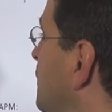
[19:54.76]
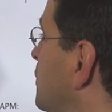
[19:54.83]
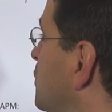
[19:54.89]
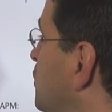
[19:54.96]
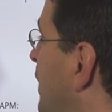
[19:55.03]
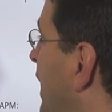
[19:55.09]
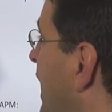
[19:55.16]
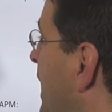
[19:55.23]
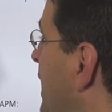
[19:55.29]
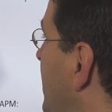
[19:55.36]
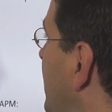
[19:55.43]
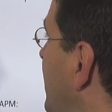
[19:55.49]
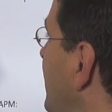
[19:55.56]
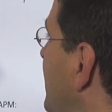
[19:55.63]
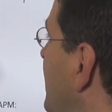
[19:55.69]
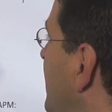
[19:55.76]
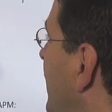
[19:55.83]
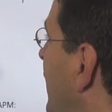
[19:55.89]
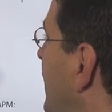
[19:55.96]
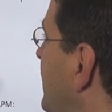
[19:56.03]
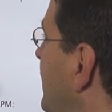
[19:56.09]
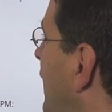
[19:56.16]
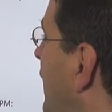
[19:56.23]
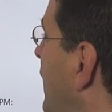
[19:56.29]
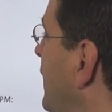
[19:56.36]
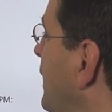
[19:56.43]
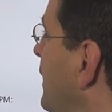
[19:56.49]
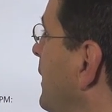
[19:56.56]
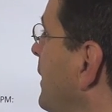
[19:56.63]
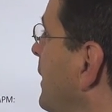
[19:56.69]
to A and
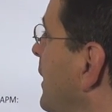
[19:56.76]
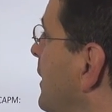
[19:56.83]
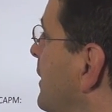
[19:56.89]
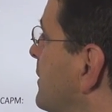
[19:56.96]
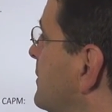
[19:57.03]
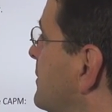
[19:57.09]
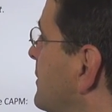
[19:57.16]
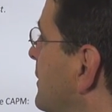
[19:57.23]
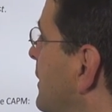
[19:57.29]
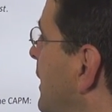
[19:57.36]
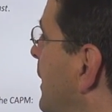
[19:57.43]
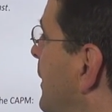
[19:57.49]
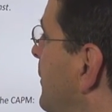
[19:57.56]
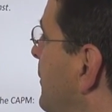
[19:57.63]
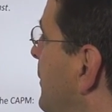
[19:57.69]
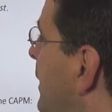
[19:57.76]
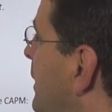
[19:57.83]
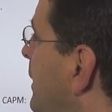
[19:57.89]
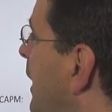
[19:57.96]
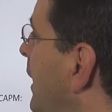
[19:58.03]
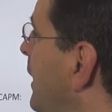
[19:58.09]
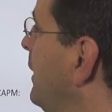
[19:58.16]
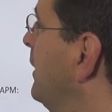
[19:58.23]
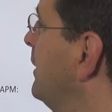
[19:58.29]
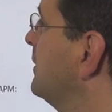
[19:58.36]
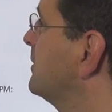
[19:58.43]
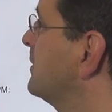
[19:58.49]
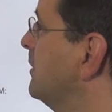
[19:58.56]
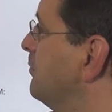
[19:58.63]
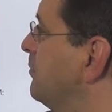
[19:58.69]
A is
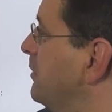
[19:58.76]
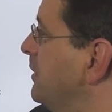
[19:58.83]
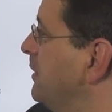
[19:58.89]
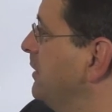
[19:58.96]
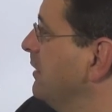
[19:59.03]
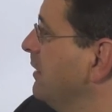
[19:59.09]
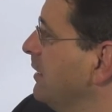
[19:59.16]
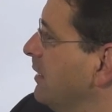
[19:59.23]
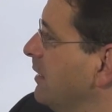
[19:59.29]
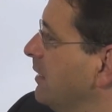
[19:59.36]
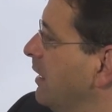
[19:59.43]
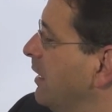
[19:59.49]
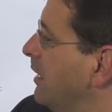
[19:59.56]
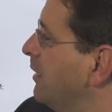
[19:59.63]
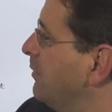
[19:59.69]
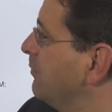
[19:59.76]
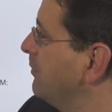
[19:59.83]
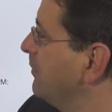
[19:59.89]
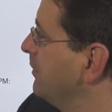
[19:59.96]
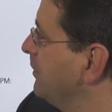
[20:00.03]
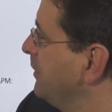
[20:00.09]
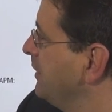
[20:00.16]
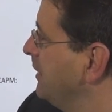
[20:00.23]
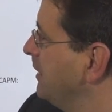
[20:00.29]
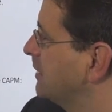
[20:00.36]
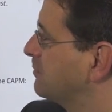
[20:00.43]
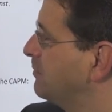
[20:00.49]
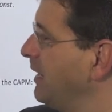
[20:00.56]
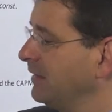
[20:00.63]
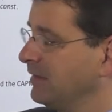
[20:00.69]
simply the
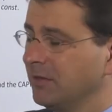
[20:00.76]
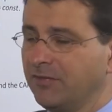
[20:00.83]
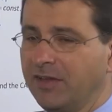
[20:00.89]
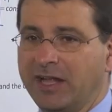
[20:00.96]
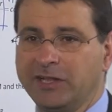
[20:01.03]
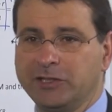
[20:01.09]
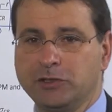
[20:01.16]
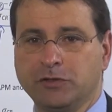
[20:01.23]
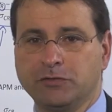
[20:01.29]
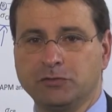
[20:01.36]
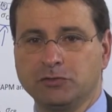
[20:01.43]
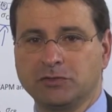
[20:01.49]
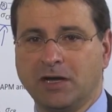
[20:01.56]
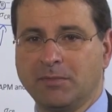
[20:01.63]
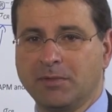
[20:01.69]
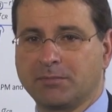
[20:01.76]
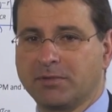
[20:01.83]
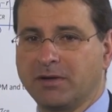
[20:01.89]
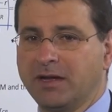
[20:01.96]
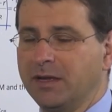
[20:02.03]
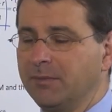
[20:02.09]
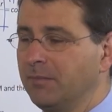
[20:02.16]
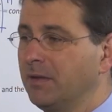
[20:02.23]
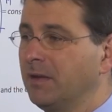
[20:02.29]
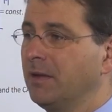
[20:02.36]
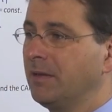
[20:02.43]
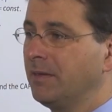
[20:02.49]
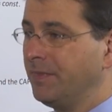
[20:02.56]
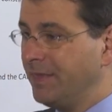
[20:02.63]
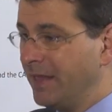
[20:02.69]
expected value of U double prime
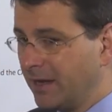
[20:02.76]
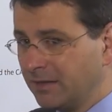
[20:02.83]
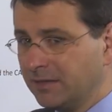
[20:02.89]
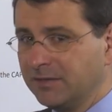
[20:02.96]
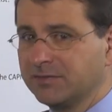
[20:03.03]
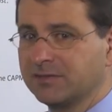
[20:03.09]
negative